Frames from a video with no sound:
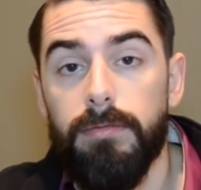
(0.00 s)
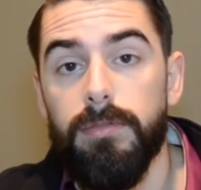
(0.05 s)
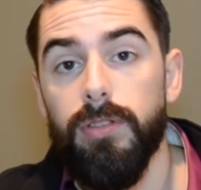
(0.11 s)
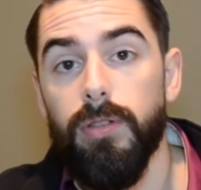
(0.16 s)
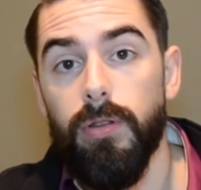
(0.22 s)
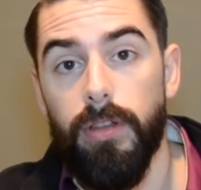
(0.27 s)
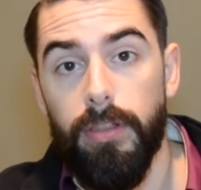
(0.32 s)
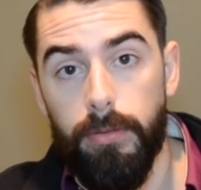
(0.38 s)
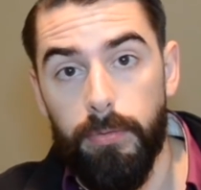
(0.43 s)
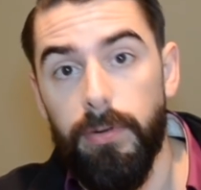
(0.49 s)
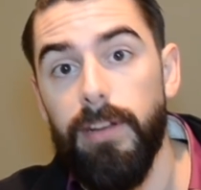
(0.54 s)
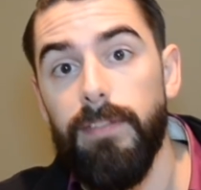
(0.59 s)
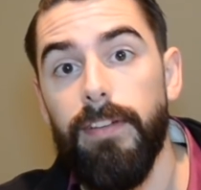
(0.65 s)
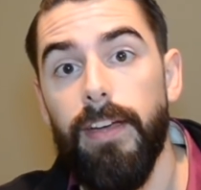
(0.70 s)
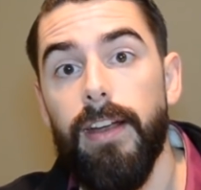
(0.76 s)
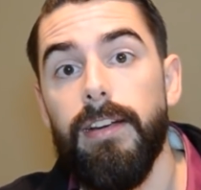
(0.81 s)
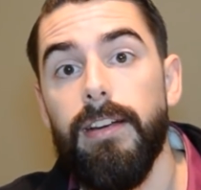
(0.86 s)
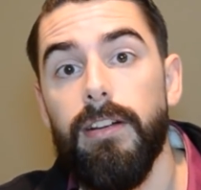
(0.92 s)
So the three
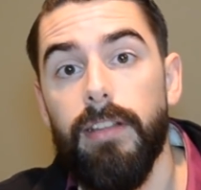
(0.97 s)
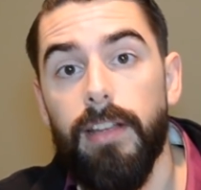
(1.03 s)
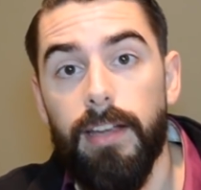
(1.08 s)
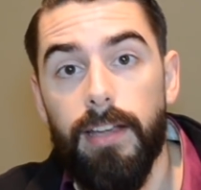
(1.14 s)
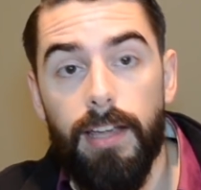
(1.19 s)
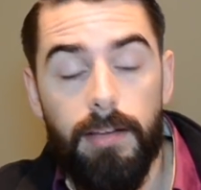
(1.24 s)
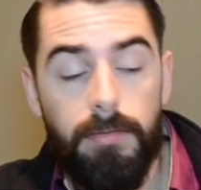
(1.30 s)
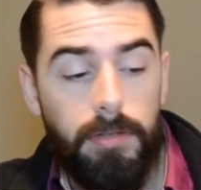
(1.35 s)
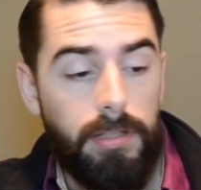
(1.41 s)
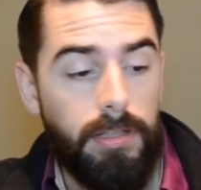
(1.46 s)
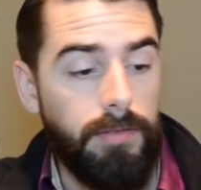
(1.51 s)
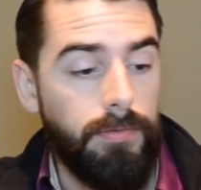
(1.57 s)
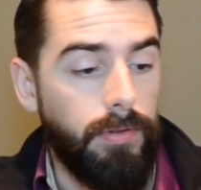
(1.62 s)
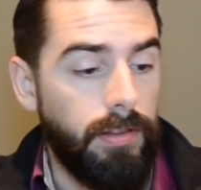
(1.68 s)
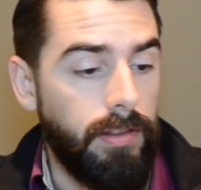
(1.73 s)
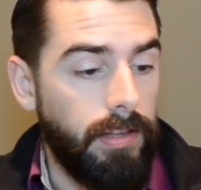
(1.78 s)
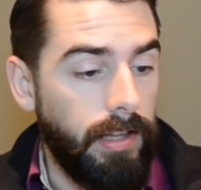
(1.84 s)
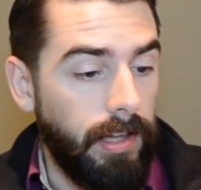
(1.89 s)
Vanir that came to live
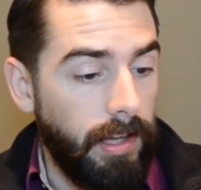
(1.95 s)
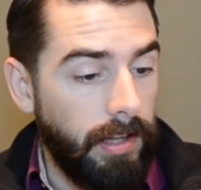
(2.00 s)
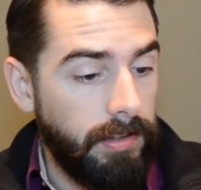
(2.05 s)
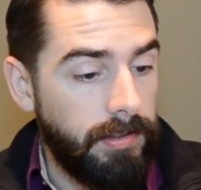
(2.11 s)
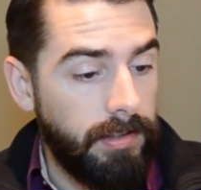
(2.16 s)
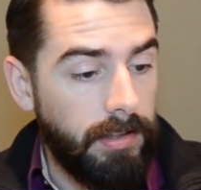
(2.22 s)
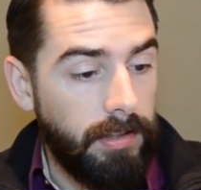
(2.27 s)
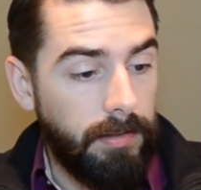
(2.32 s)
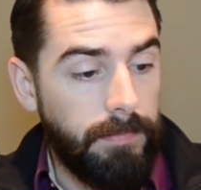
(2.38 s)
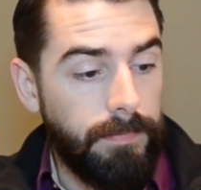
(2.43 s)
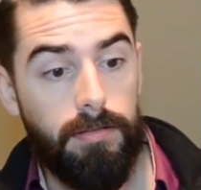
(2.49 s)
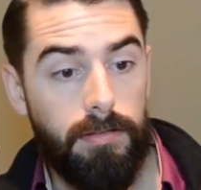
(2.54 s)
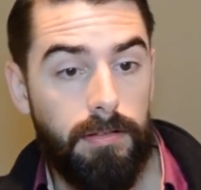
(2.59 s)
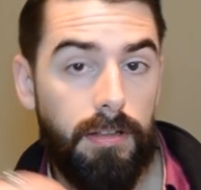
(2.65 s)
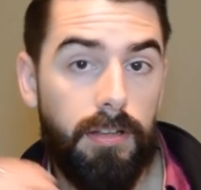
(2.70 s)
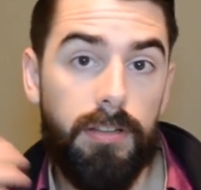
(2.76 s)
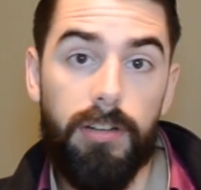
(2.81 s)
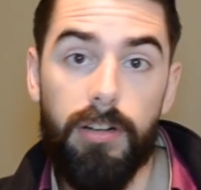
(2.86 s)
with the Aesir.
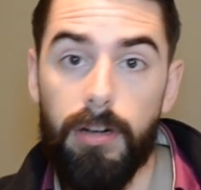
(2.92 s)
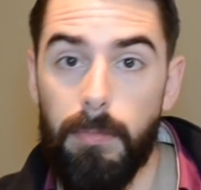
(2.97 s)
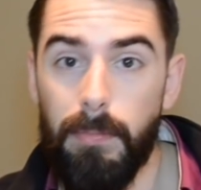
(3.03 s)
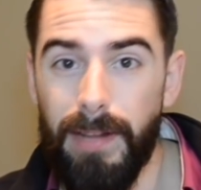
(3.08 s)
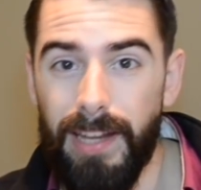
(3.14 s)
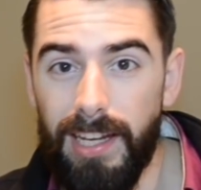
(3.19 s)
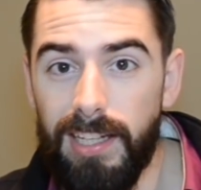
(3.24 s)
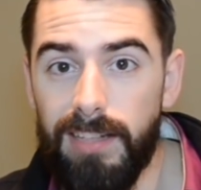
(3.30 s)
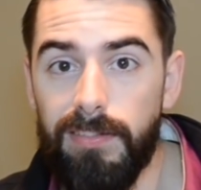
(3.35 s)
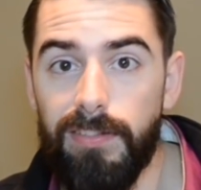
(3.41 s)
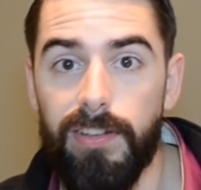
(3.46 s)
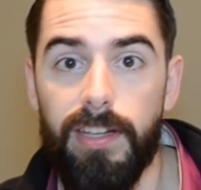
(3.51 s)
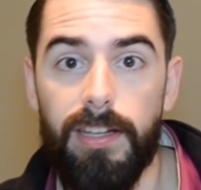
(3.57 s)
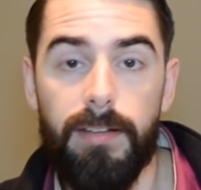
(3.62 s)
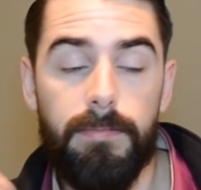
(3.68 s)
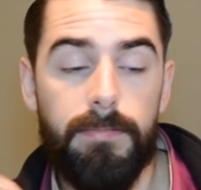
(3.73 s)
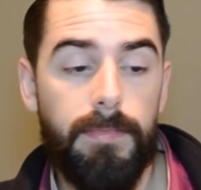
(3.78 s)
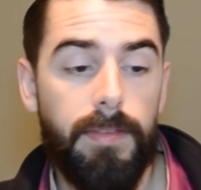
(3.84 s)
The term
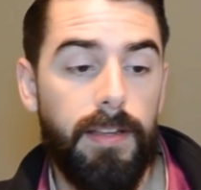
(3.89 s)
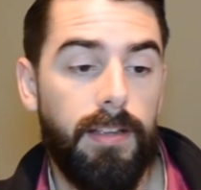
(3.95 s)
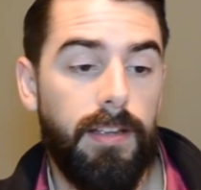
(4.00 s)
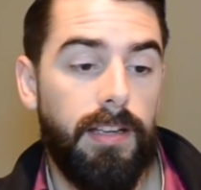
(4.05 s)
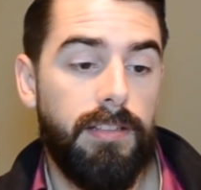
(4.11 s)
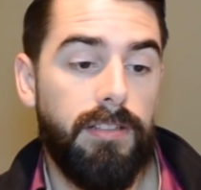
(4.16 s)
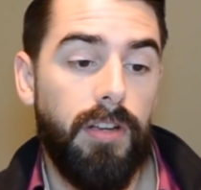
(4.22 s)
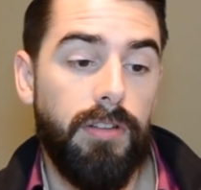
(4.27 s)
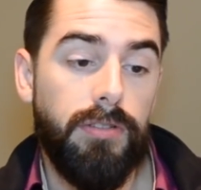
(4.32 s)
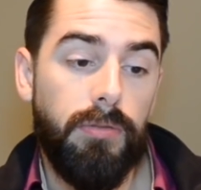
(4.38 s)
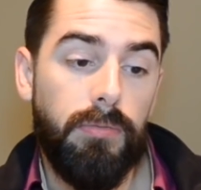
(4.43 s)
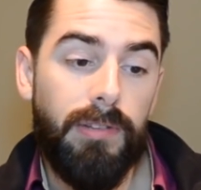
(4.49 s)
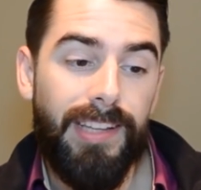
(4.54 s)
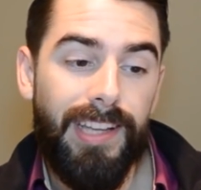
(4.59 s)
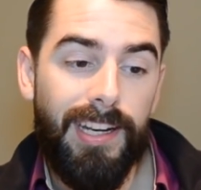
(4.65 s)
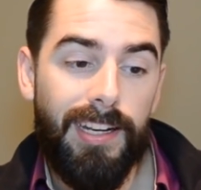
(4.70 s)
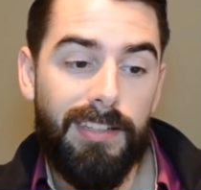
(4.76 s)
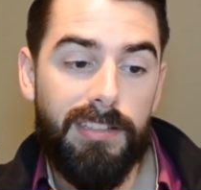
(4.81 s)
Ingvi is also
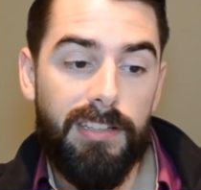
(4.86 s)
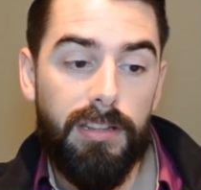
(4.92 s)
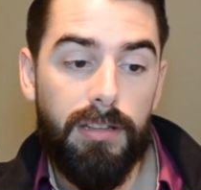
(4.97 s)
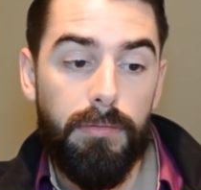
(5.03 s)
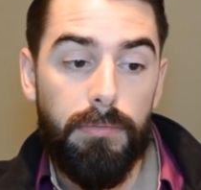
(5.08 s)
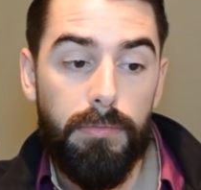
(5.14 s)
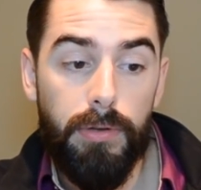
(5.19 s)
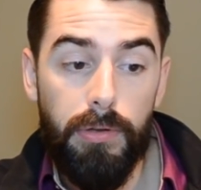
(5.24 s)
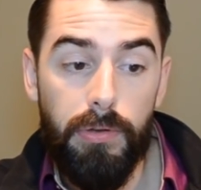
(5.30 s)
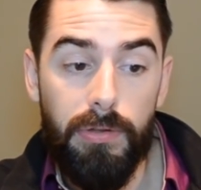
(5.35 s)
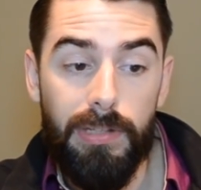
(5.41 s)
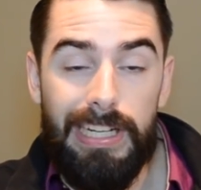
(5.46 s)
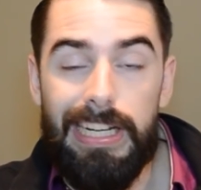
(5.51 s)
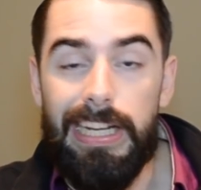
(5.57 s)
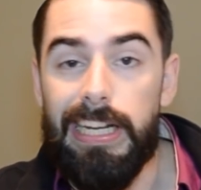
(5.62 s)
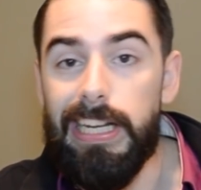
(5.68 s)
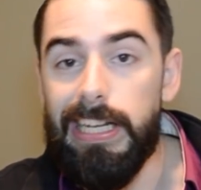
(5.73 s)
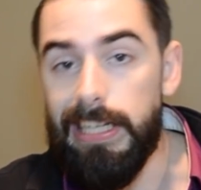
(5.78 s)
related to the rune
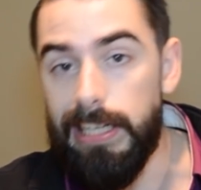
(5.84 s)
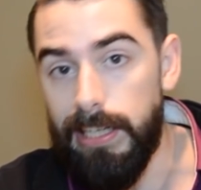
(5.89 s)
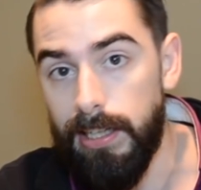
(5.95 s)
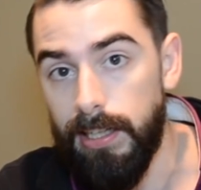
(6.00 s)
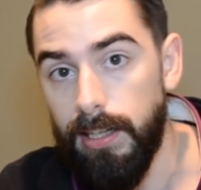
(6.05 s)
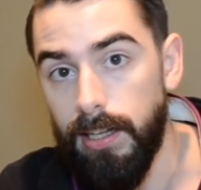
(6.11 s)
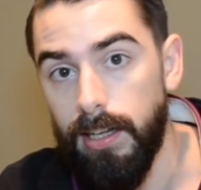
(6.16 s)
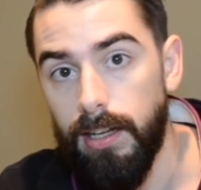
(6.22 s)
Ing.